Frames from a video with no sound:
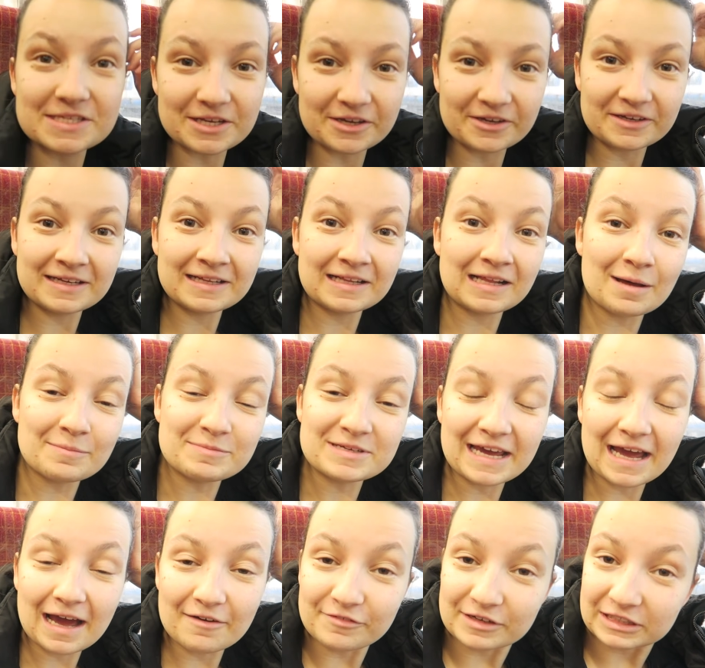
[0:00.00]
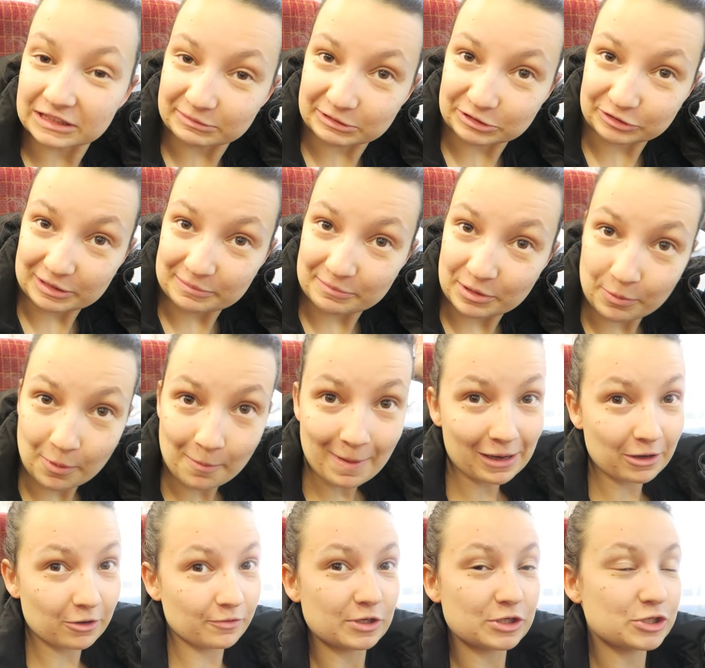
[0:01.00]
So little update, I finished my treatment, we're
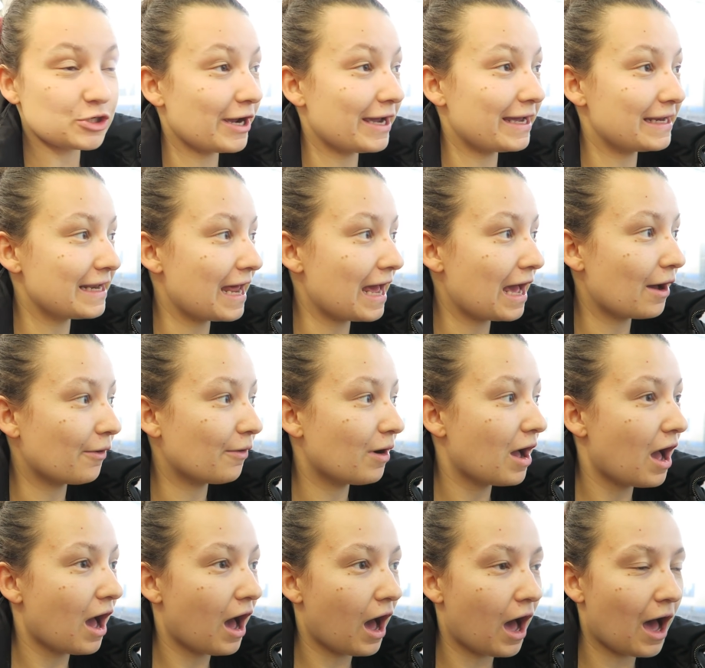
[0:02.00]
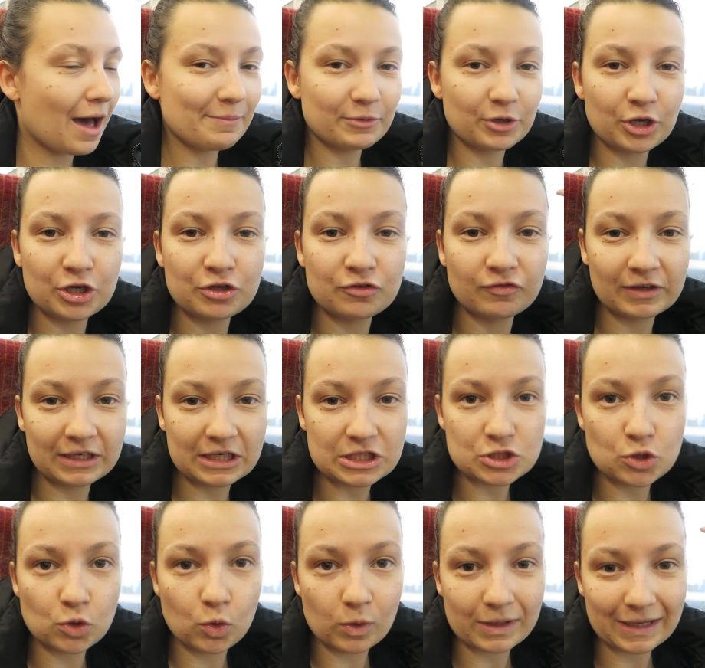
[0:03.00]
back on the train now. Um, couldn't really
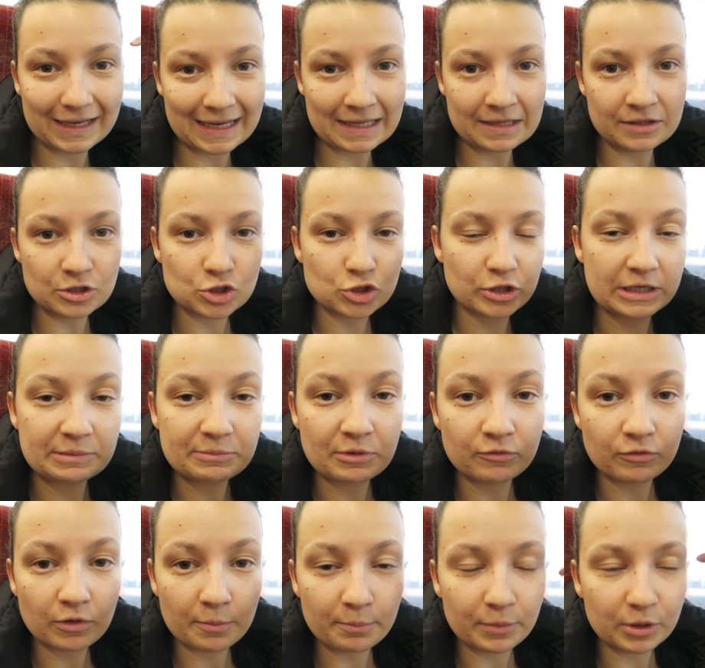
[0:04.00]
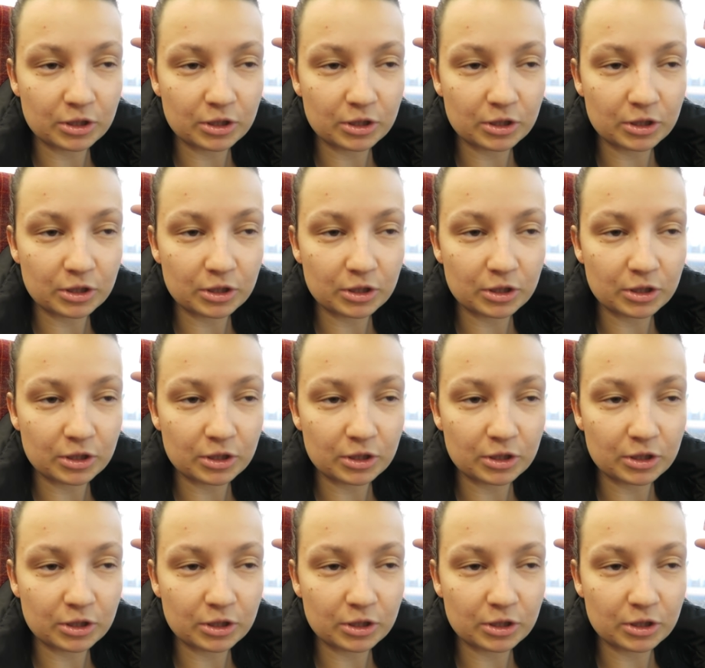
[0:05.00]
talk in the treatment room